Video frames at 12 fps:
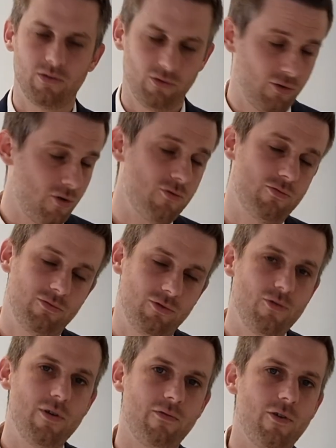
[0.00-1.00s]
So
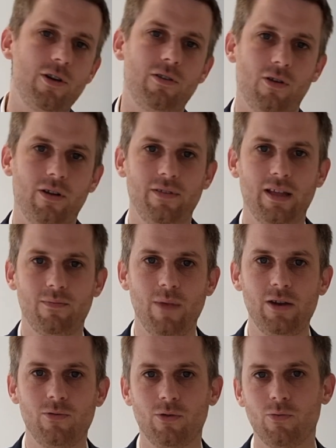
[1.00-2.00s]
to avoid all of that
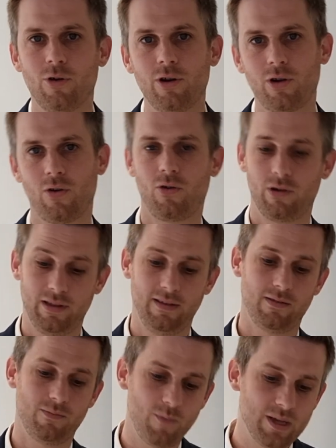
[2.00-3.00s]
manual work or
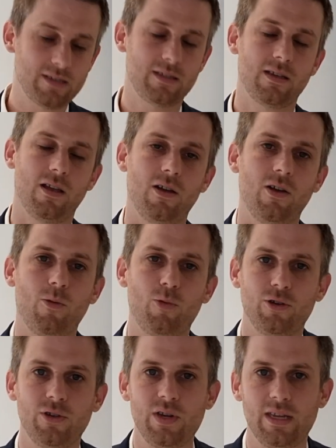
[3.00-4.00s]
these missed
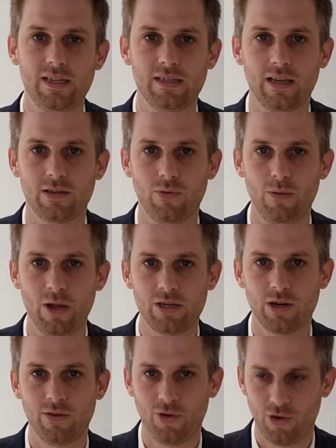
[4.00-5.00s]
opportunities, as we mentioned